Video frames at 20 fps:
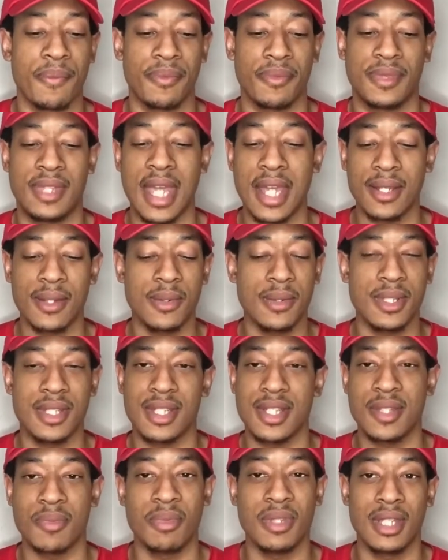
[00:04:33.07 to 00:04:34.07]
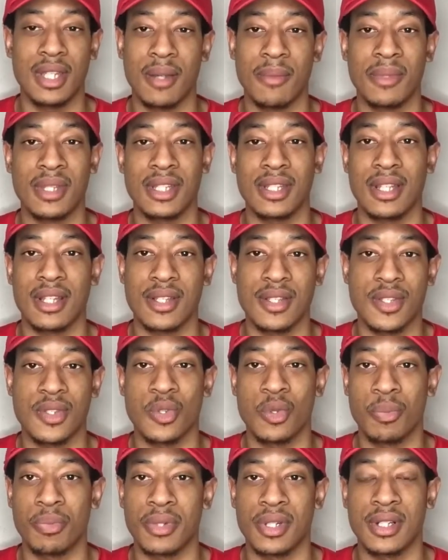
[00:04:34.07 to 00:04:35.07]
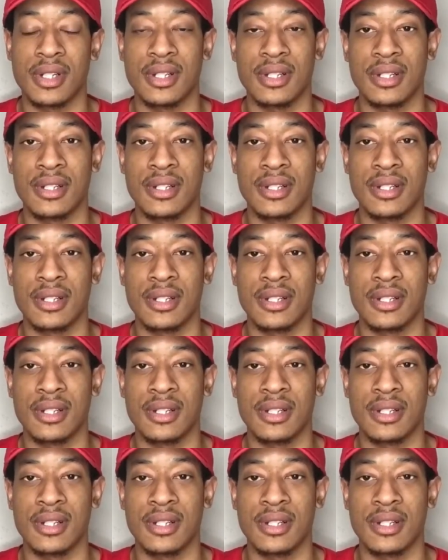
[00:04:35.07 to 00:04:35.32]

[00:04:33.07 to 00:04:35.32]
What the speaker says: Deku is just becoming a super